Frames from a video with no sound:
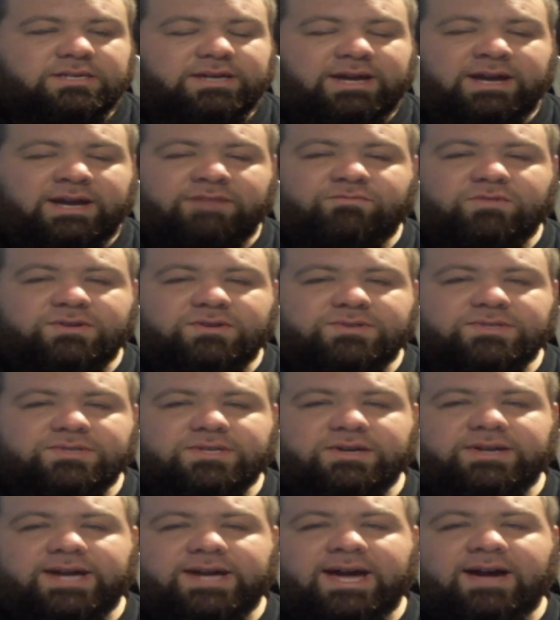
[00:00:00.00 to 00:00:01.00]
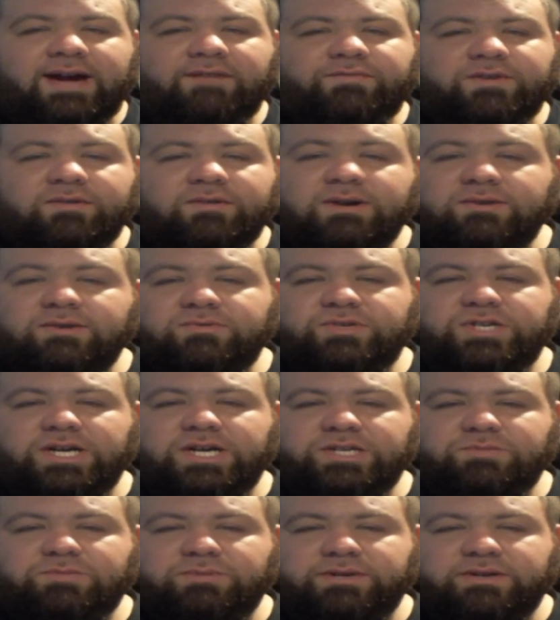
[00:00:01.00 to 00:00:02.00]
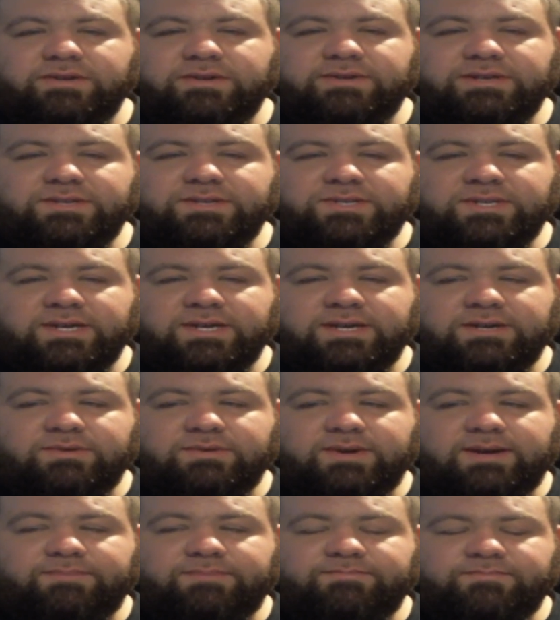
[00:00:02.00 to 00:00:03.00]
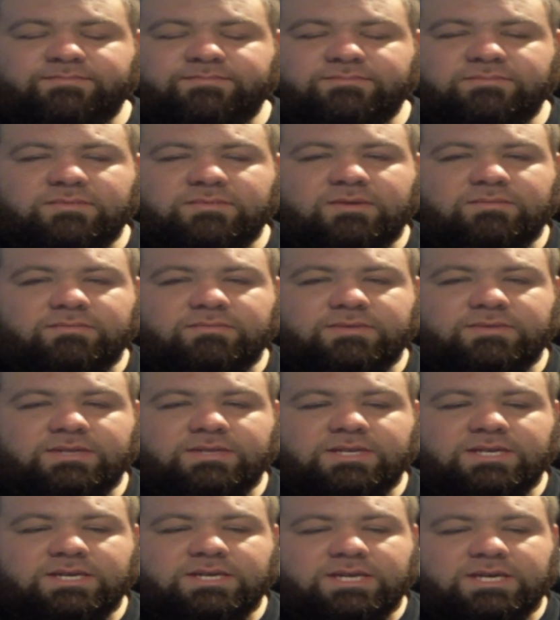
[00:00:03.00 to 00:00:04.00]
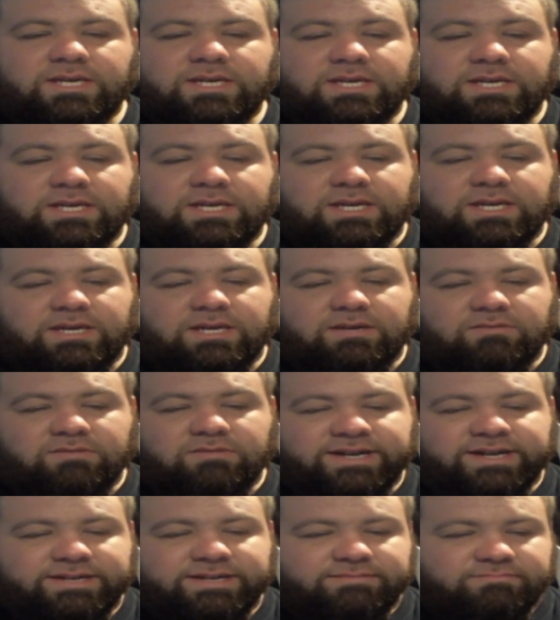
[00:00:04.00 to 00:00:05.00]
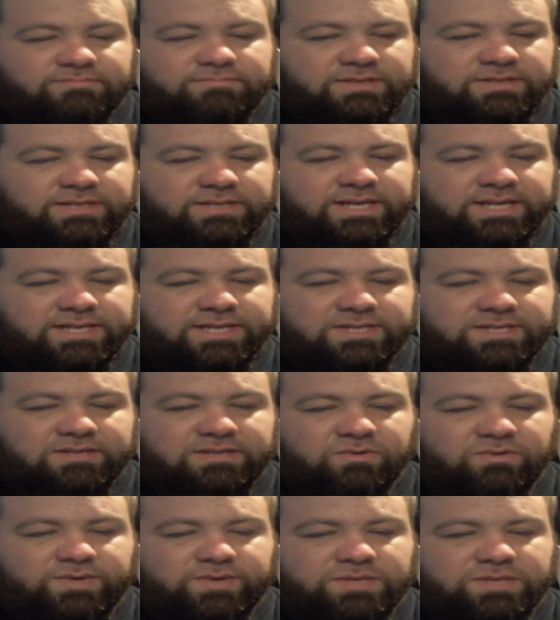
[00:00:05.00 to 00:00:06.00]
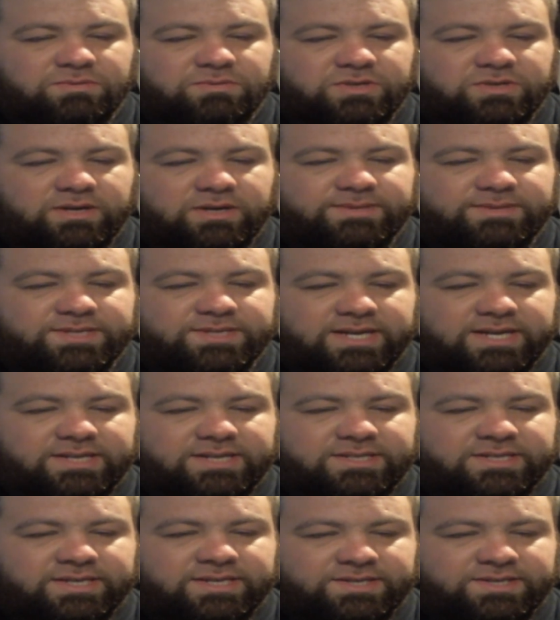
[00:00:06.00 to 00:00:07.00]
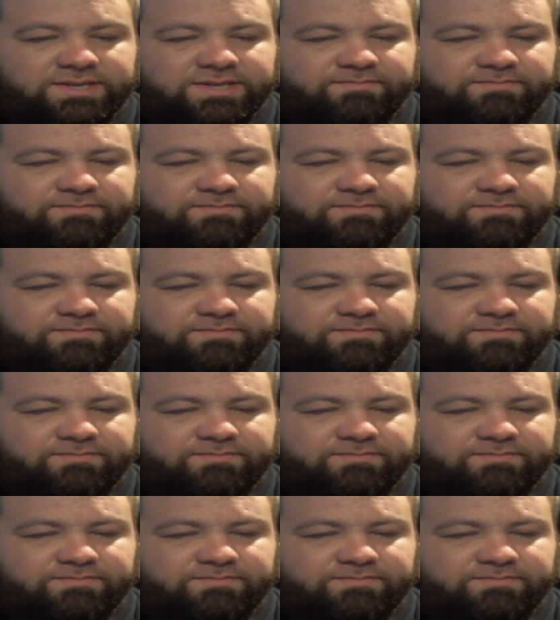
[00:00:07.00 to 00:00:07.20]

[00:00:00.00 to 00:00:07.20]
everyone's gonna have their own judgment on it. So, right, let's not waste more time. Let's get into this.